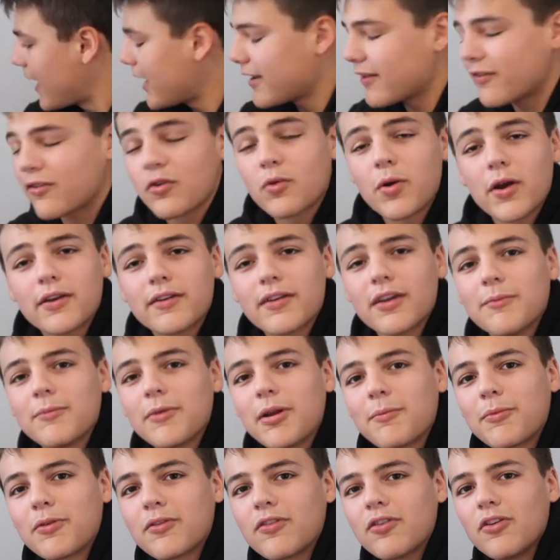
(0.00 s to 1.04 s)
That is quick tip
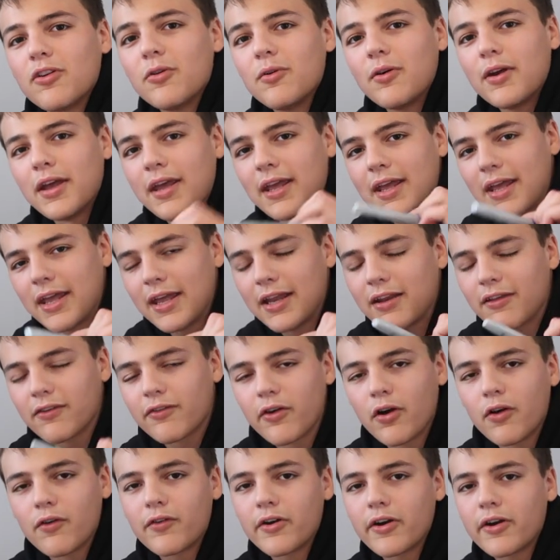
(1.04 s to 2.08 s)
number two. It
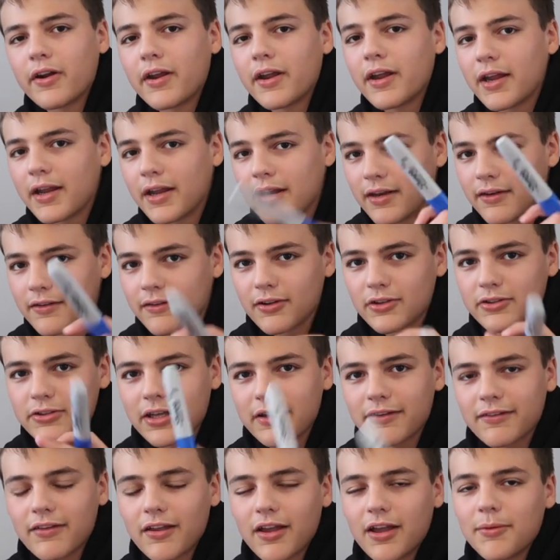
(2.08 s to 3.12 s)
is over, and until
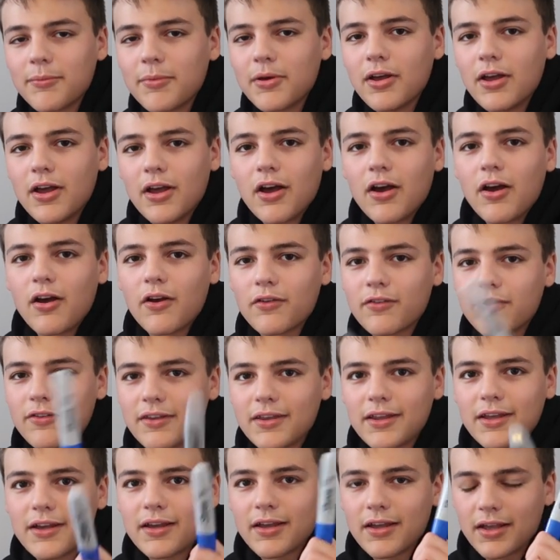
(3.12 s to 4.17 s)
next time, I'll
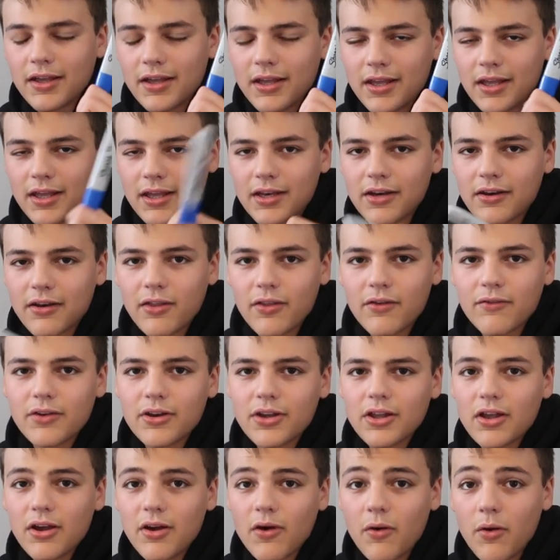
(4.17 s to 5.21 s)
see you in another
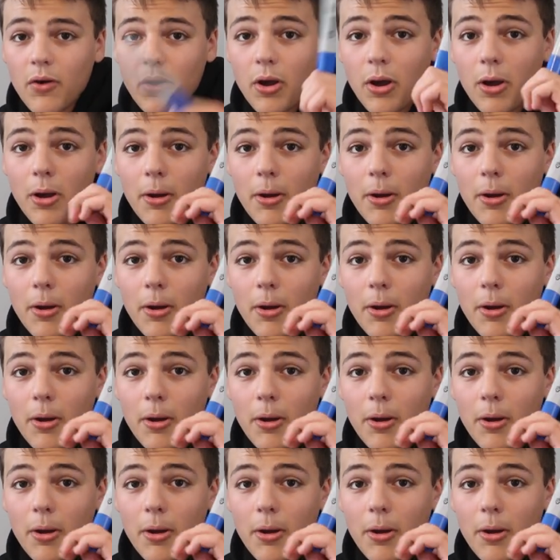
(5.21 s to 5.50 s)
video.